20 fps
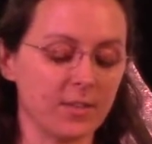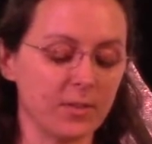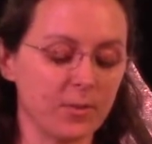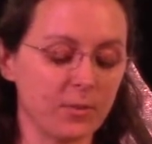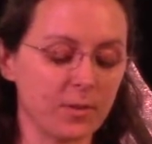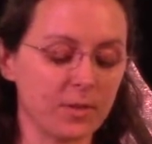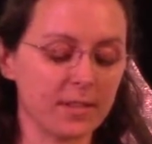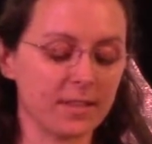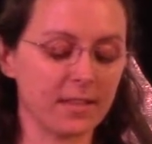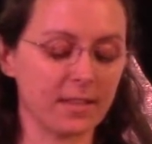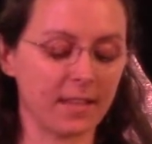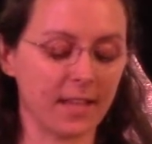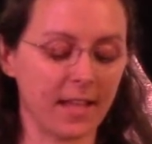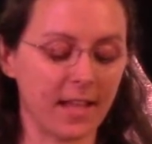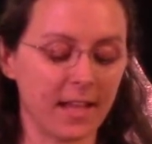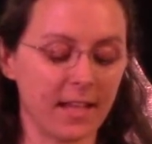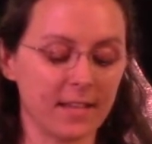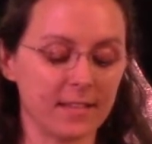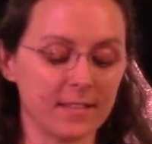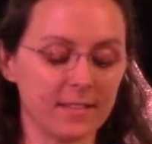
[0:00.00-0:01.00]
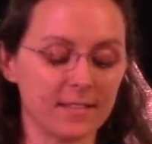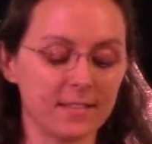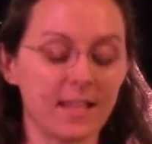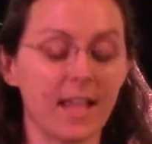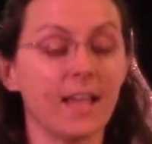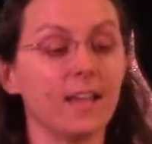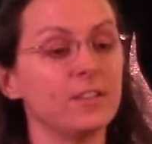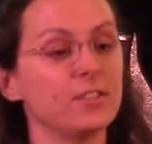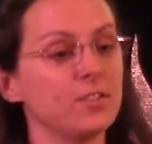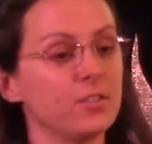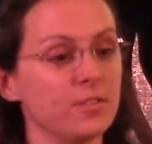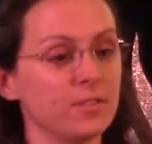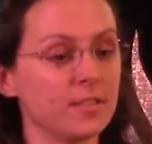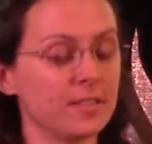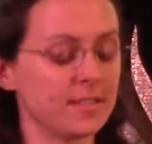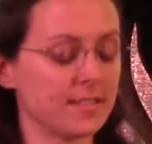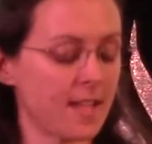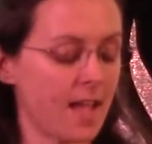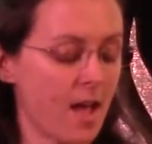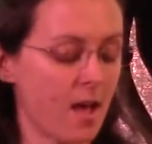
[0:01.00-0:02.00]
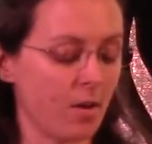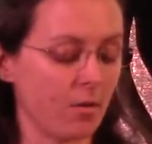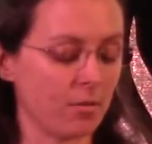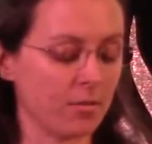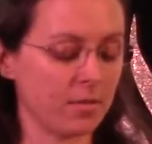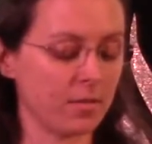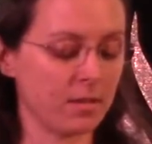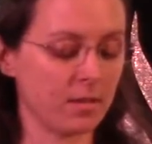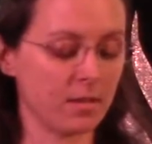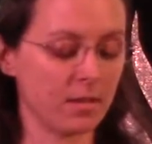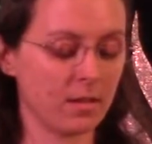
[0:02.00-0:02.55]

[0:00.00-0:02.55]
Northlands and to the south.